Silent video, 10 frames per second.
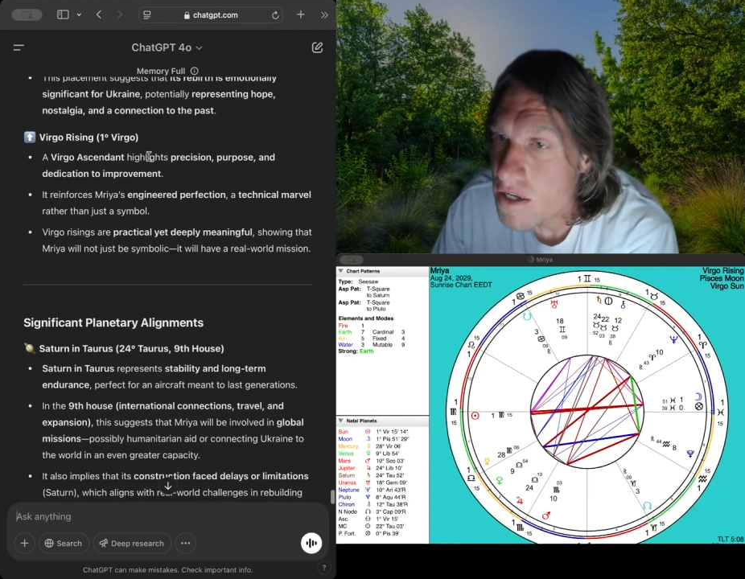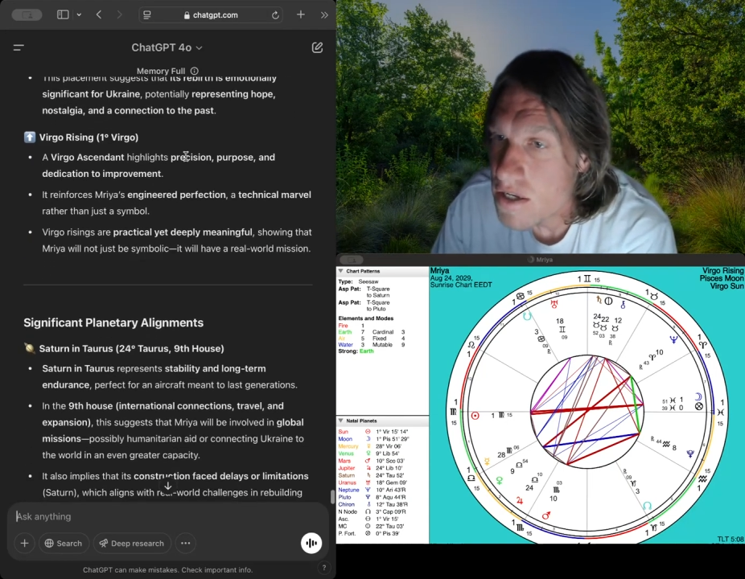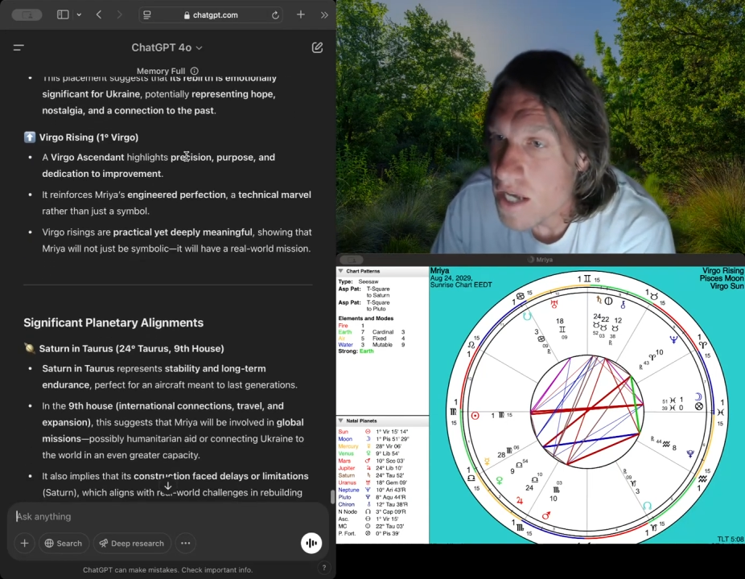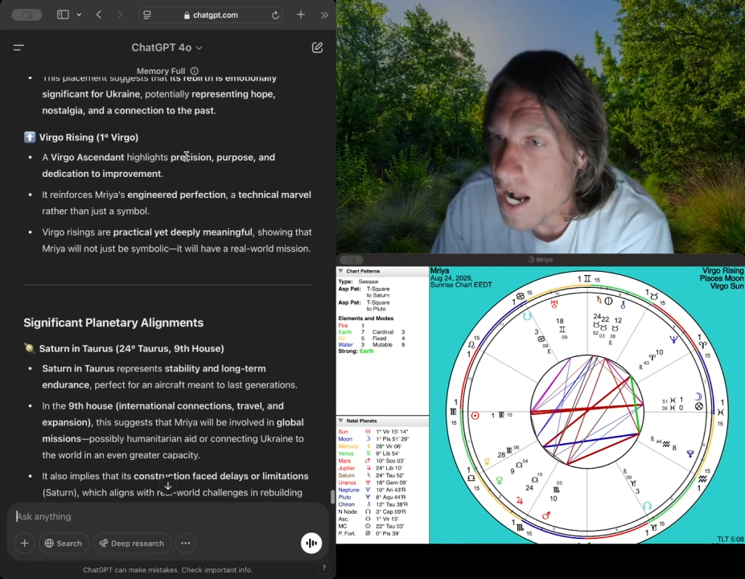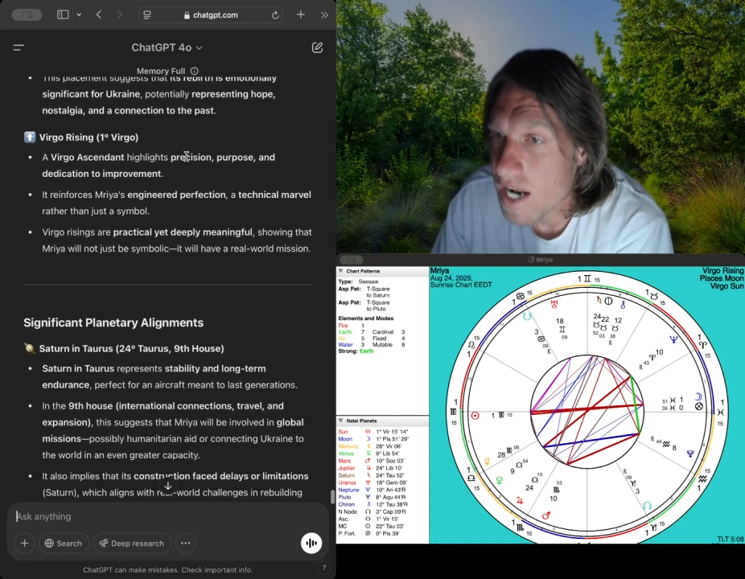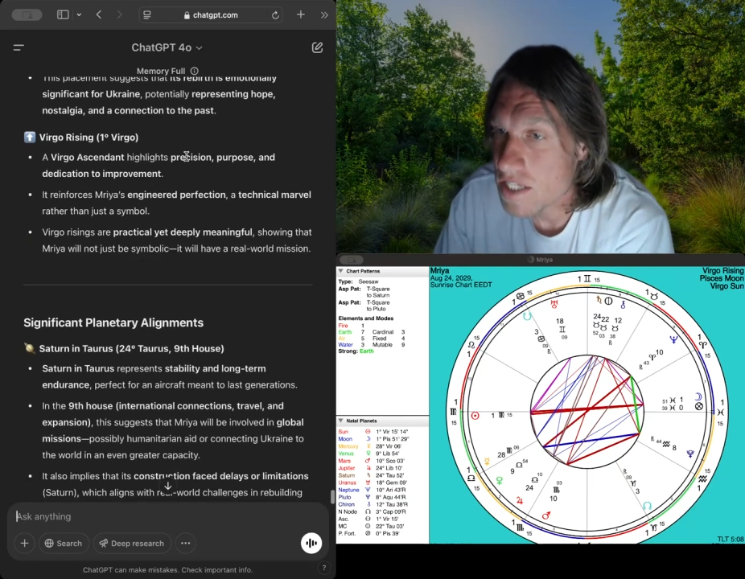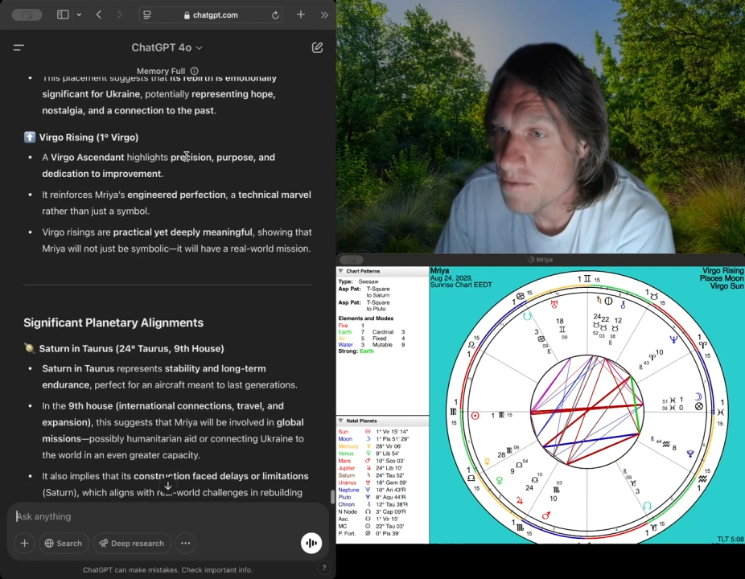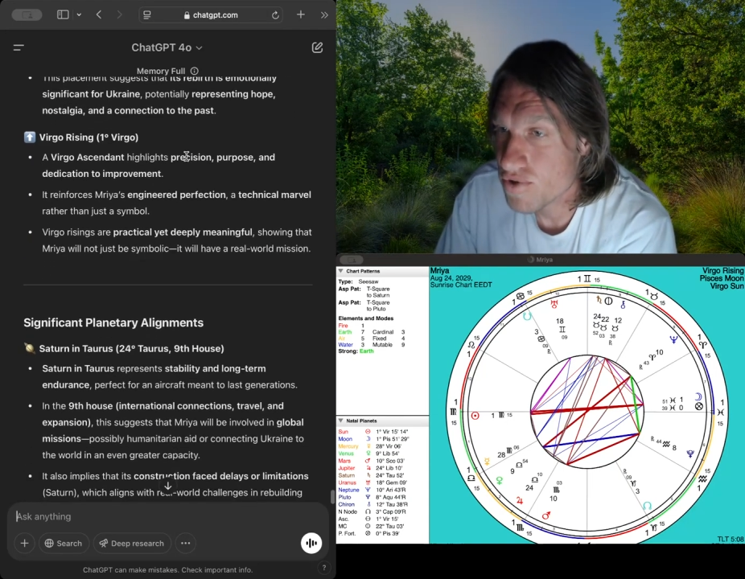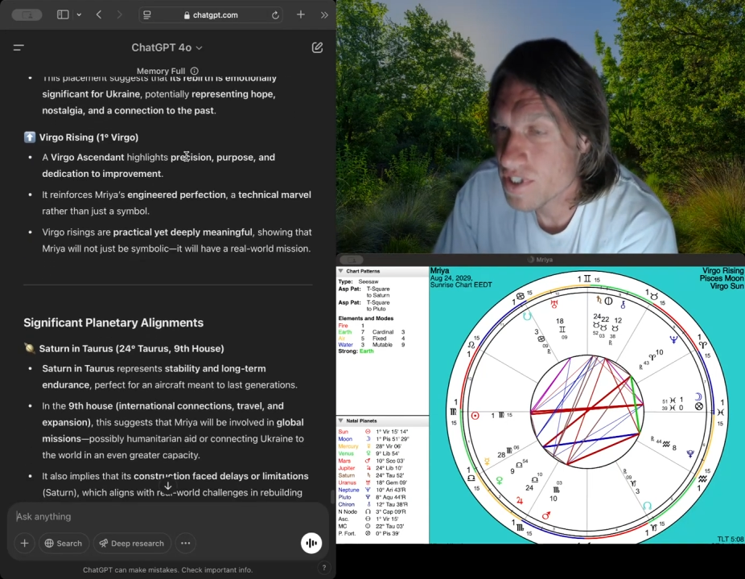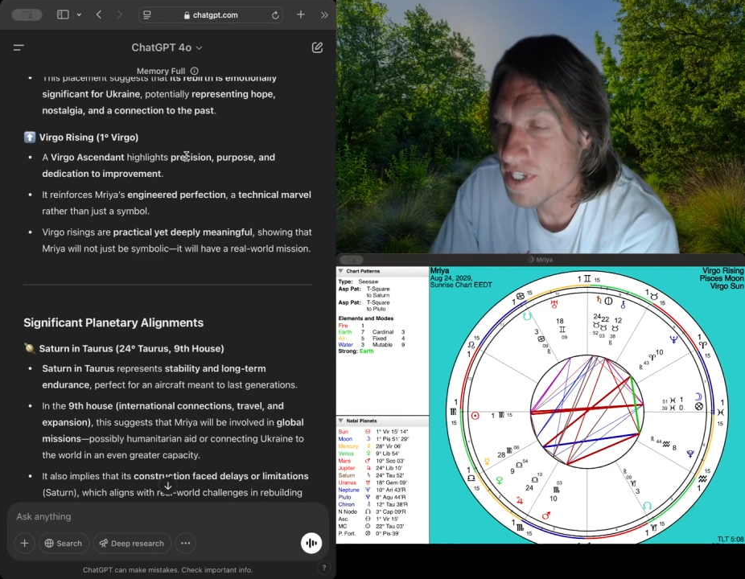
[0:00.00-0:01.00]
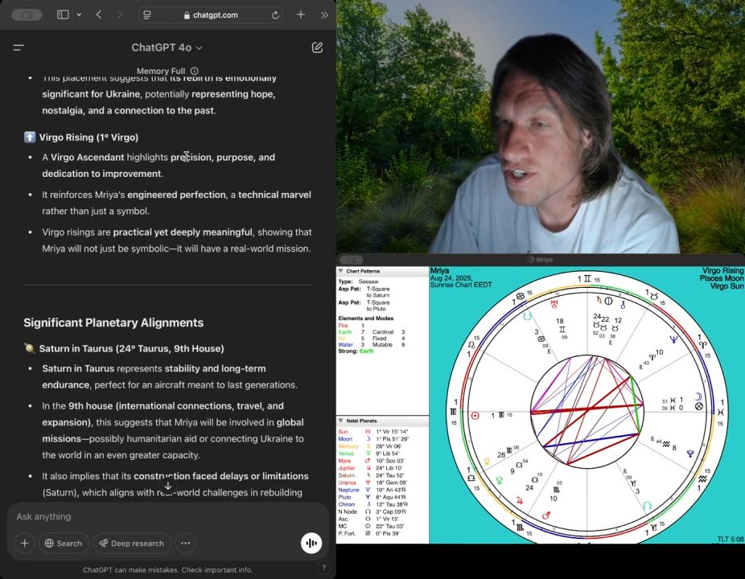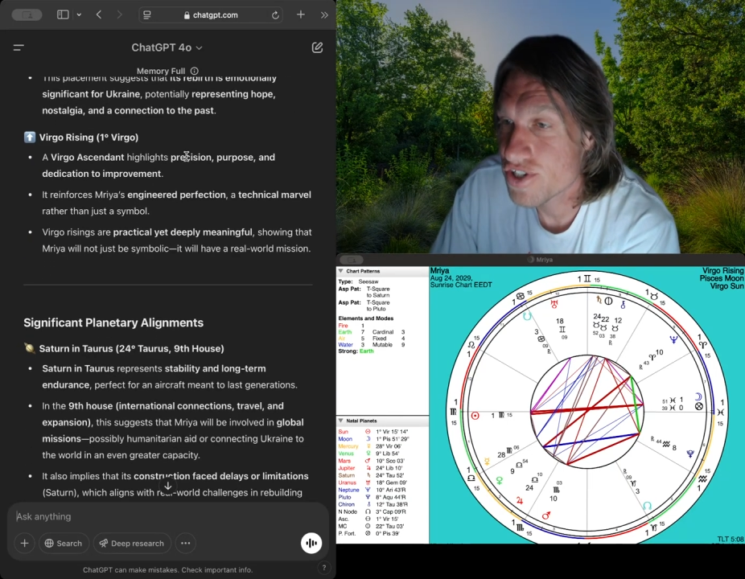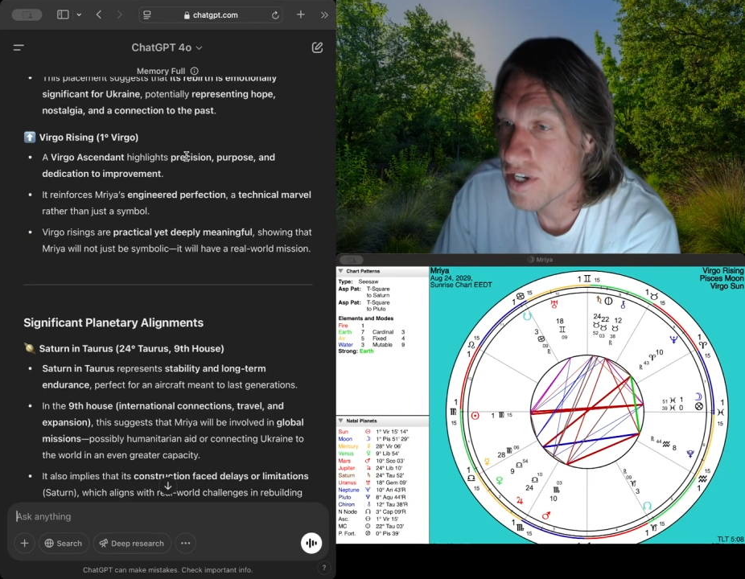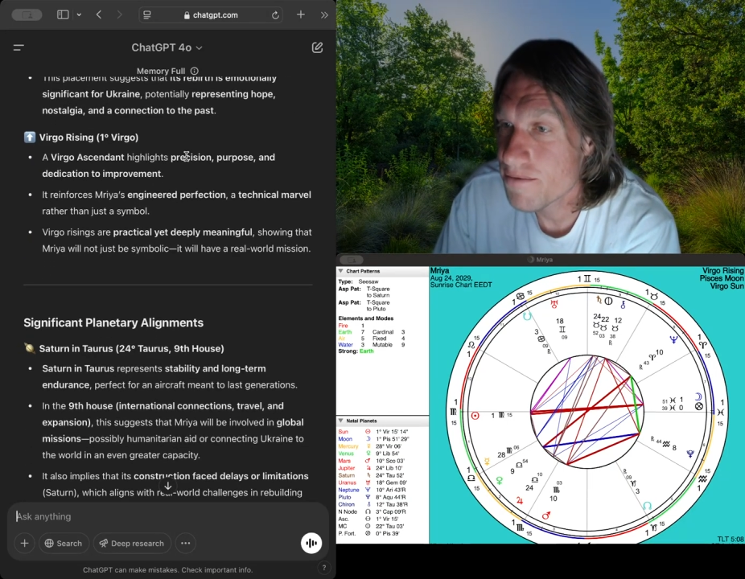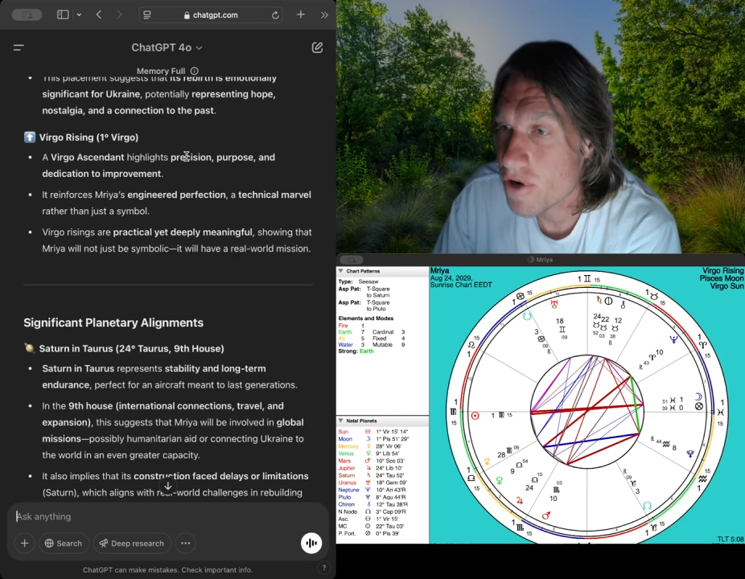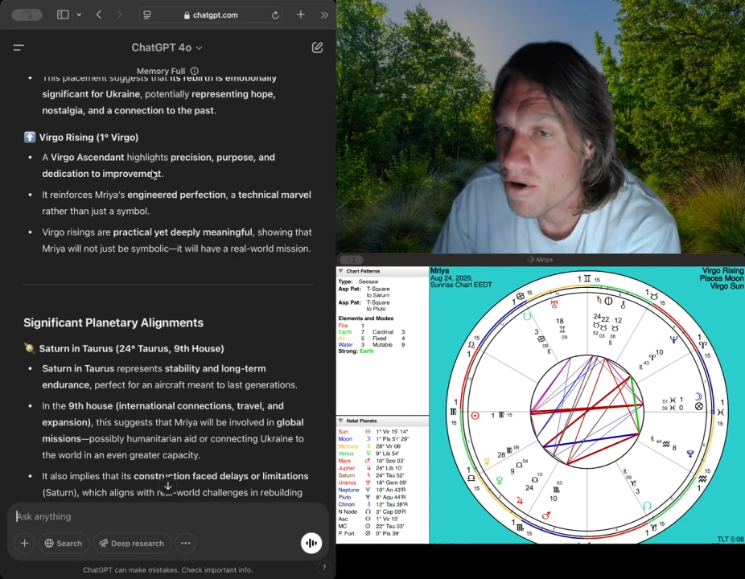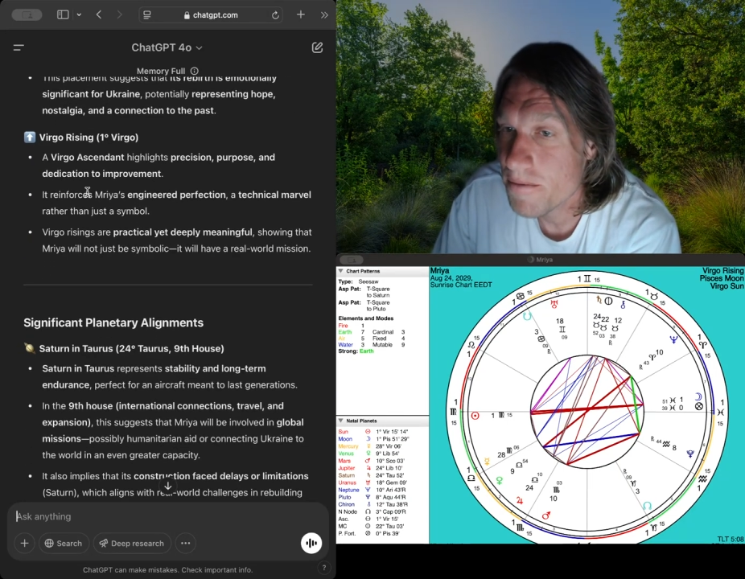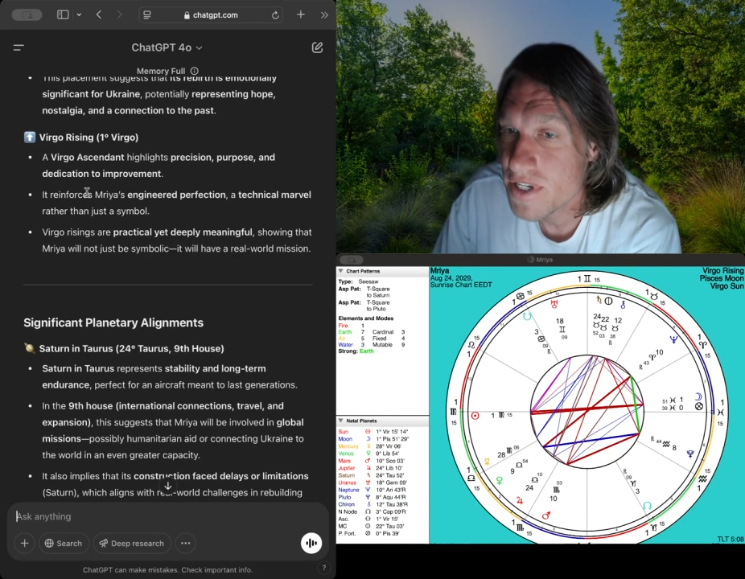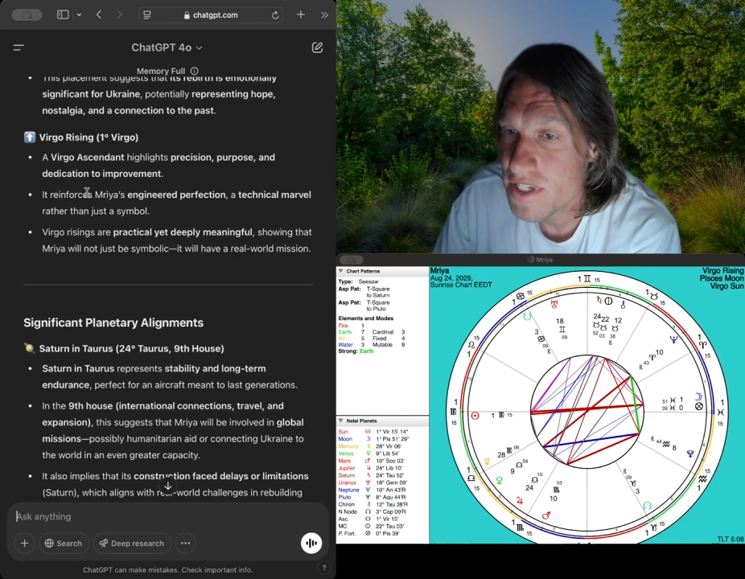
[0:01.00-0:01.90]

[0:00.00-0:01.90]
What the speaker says: Highlights precision, purpose,